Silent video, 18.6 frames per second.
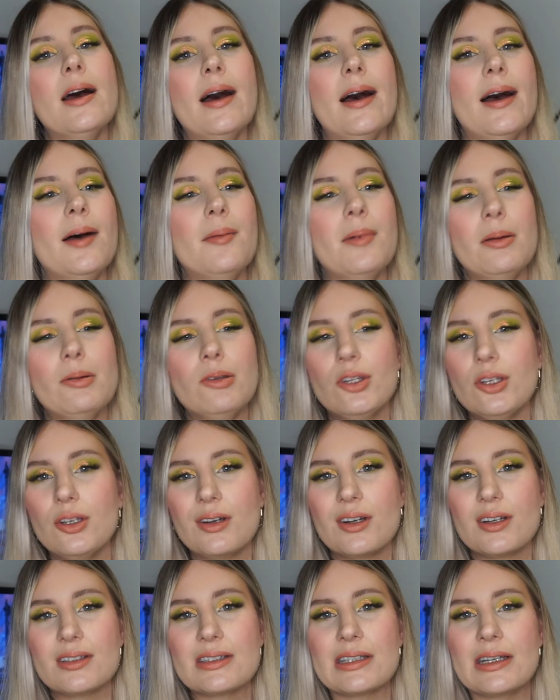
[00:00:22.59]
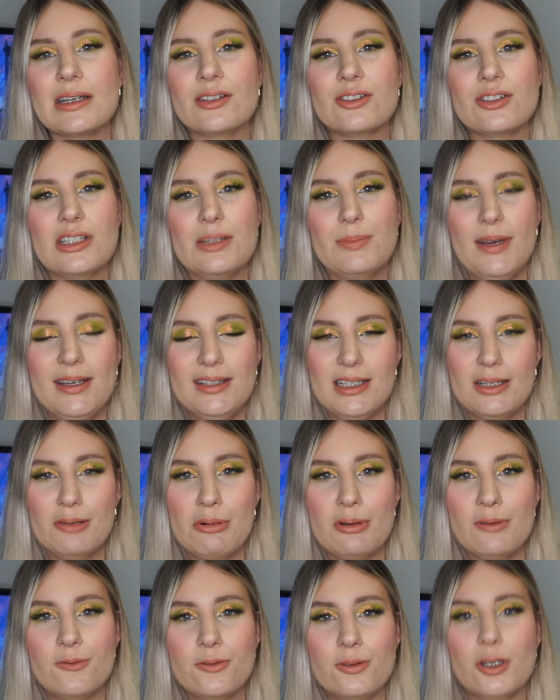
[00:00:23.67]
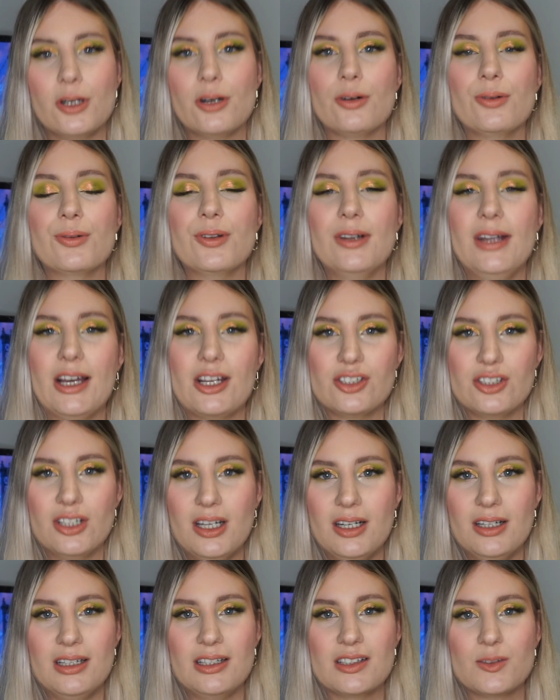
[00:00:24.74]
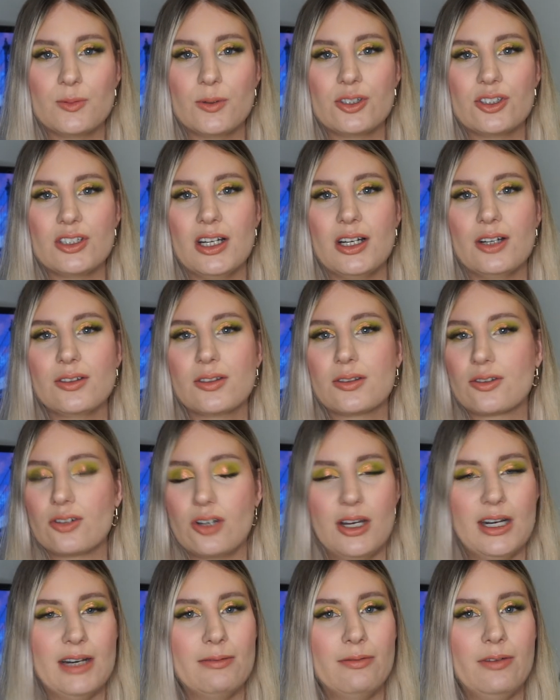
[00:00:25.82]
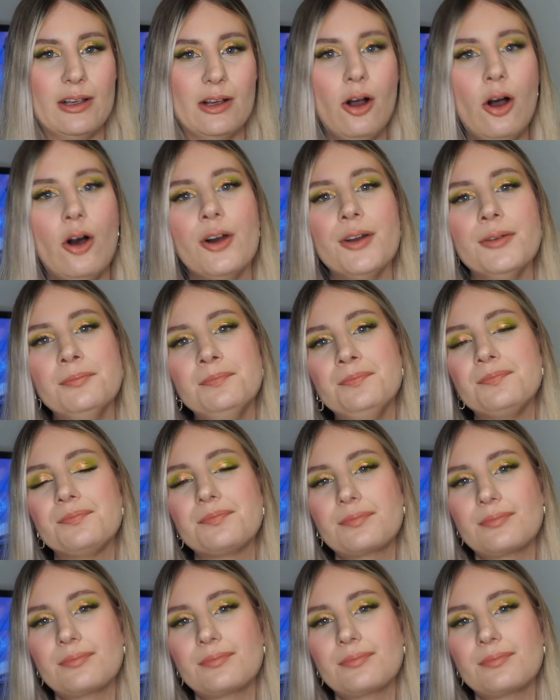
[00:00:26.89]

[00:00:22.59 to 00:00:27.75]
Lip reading: maybe 2 years, and she basically went through her whole collection, did swatch-outs, tried everything on